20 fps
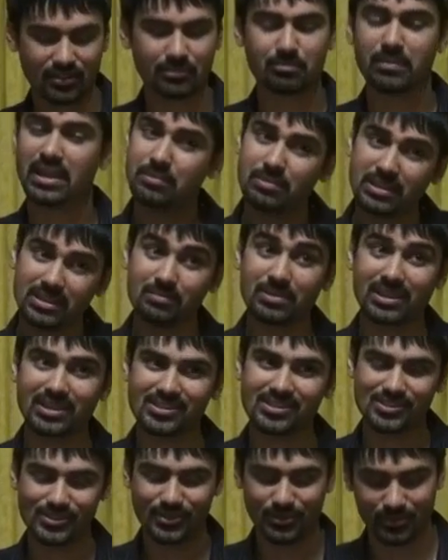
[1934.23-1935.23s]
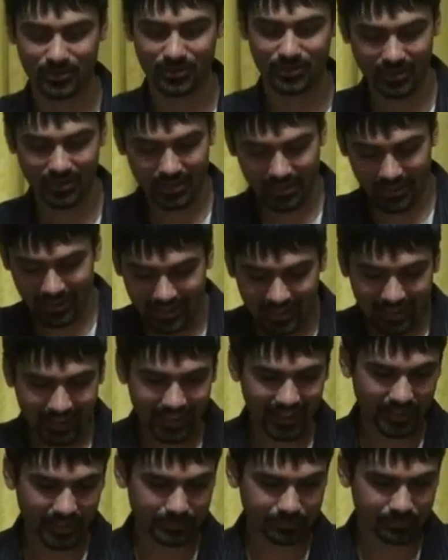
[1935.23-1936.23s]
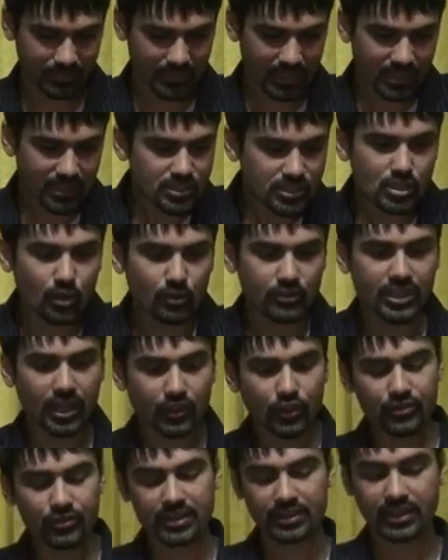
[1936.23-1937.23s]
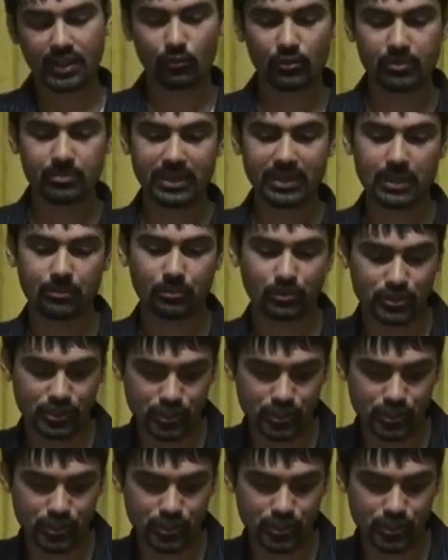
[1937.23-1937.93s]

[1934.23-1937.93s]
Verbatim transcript: may be the big consumer. Um, so the other thing that we've been able to